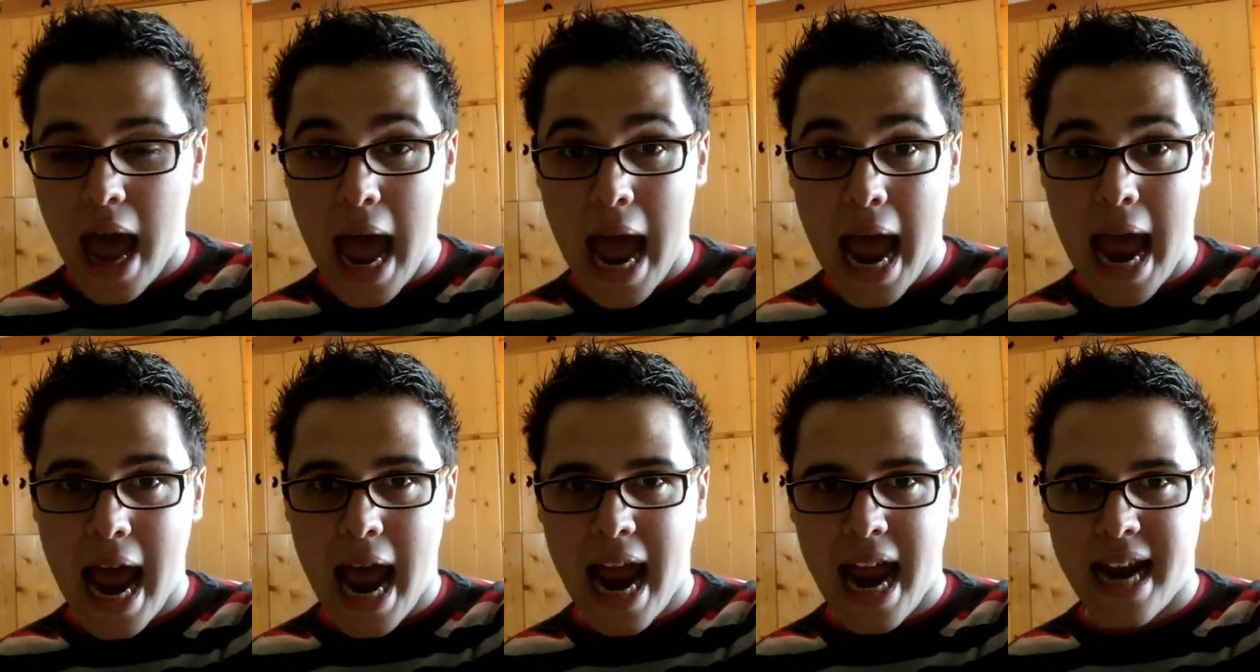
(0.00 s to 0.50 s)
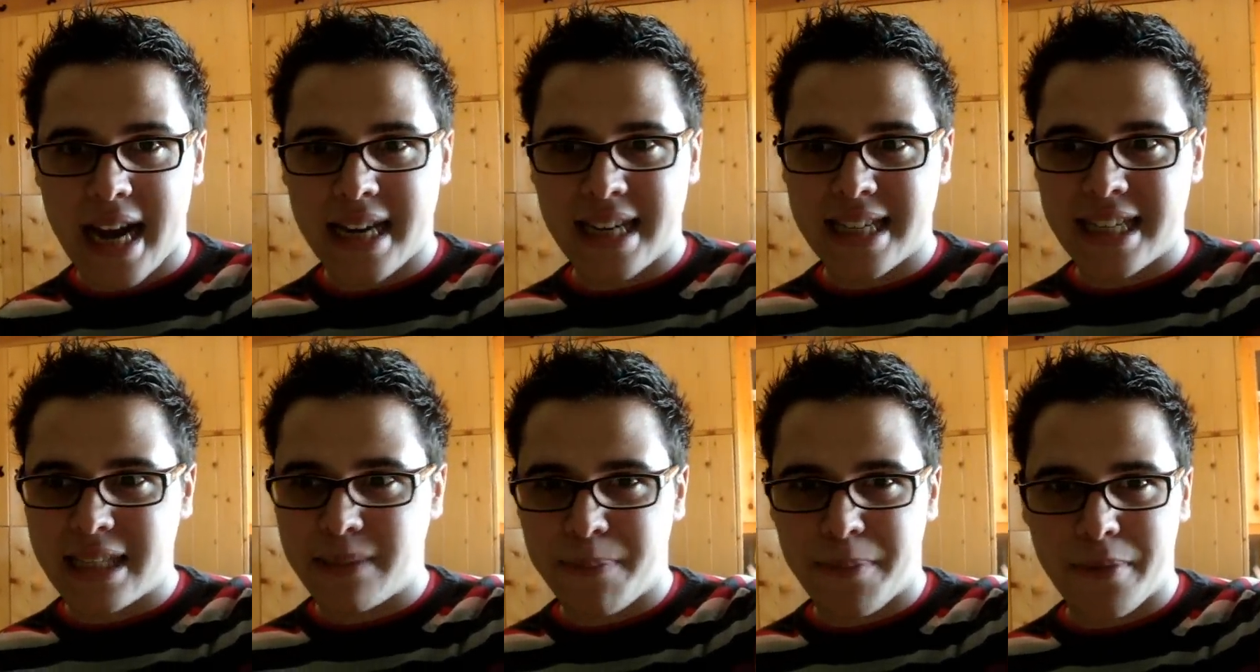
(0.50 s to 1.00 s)
And
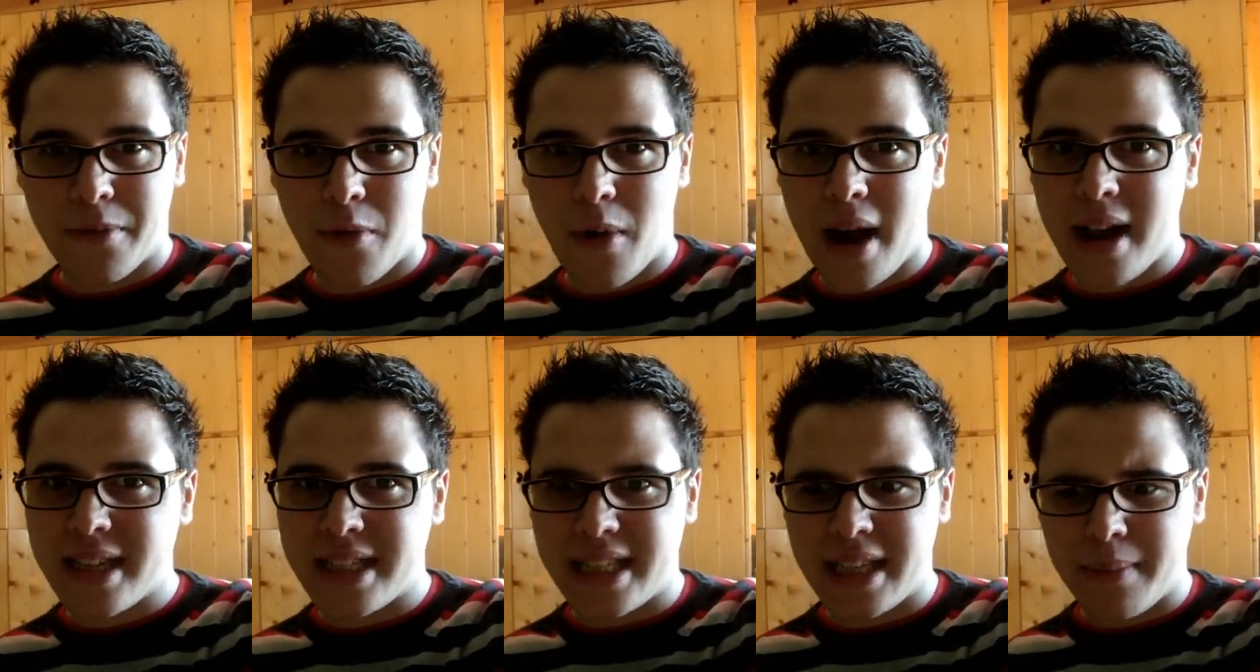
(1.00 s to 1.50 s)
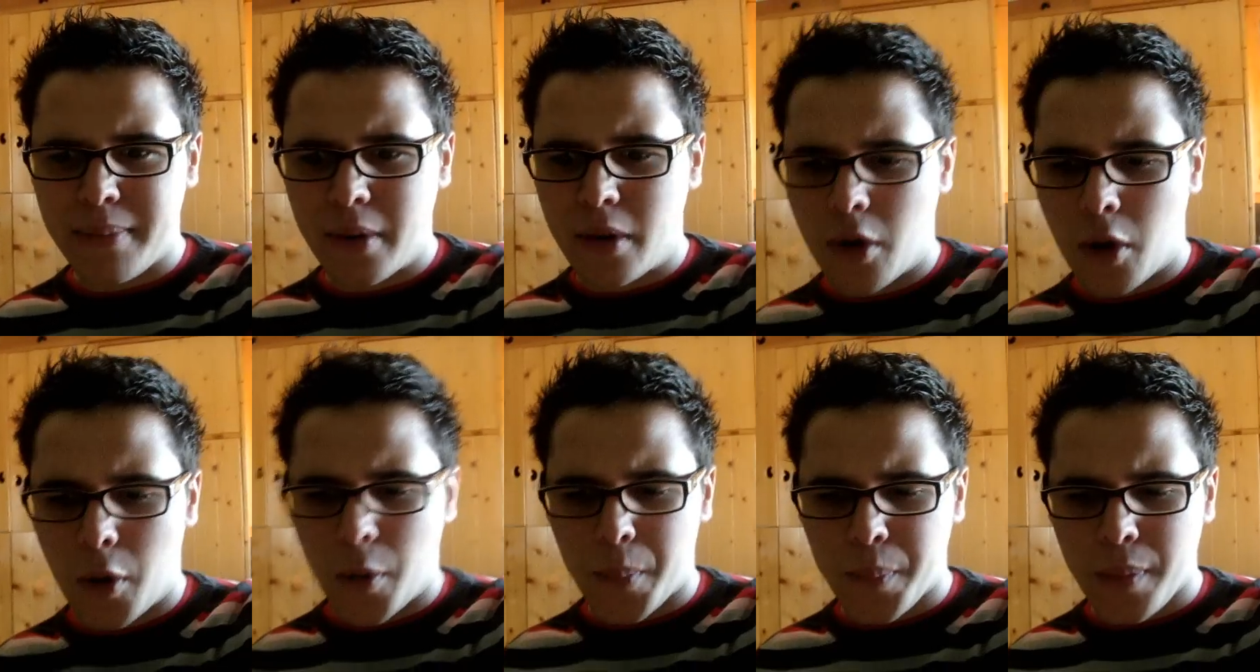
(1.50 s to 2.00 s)
it's quite
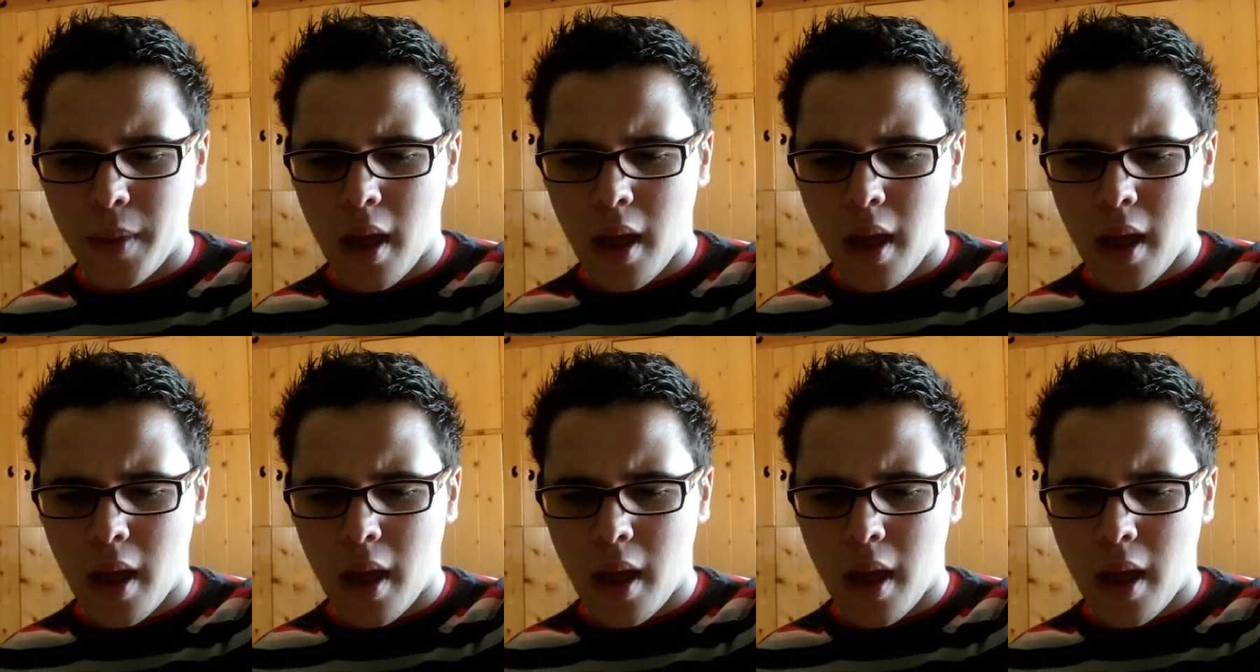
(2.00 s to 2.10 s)
typical.